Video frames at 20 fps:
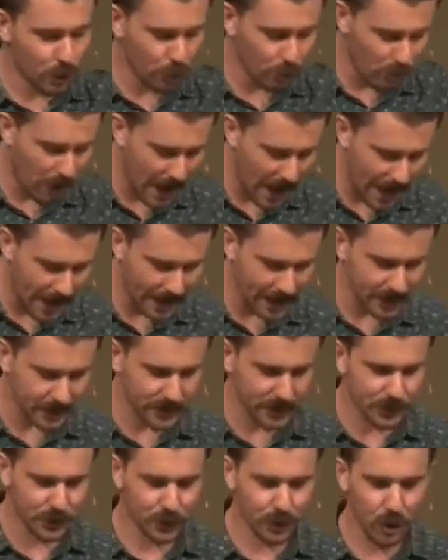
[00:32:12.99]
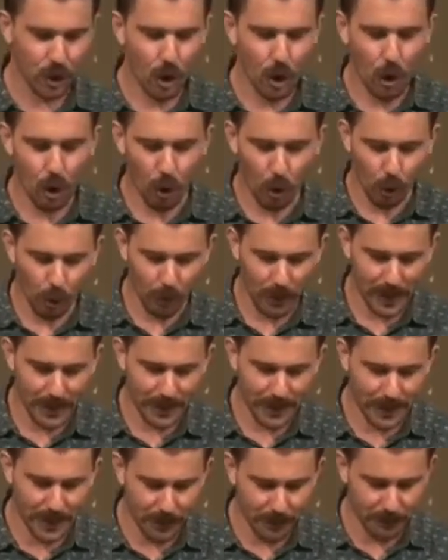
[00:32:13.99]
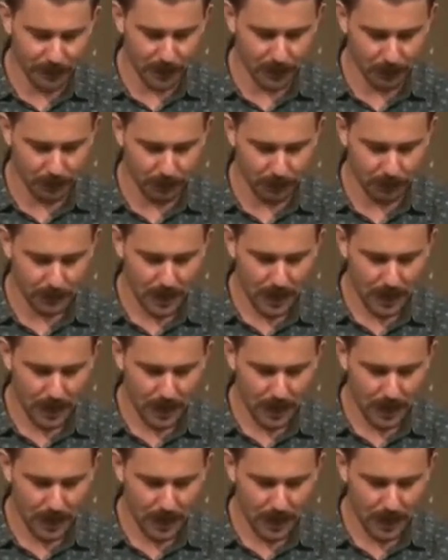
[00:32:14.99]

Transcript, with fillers: grace already given.